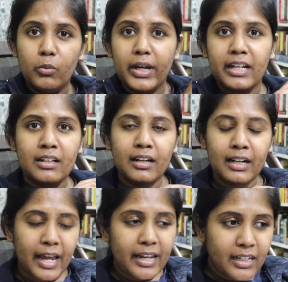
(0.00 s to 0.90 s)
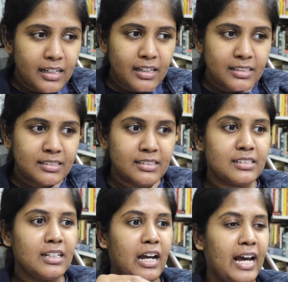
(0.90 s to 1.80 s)
where Laya
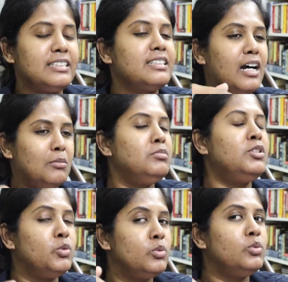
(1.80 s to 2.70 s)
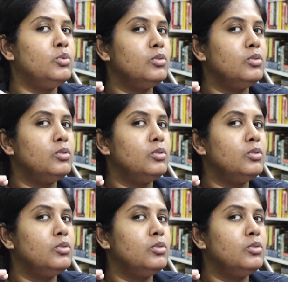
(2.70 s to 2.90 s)
has come to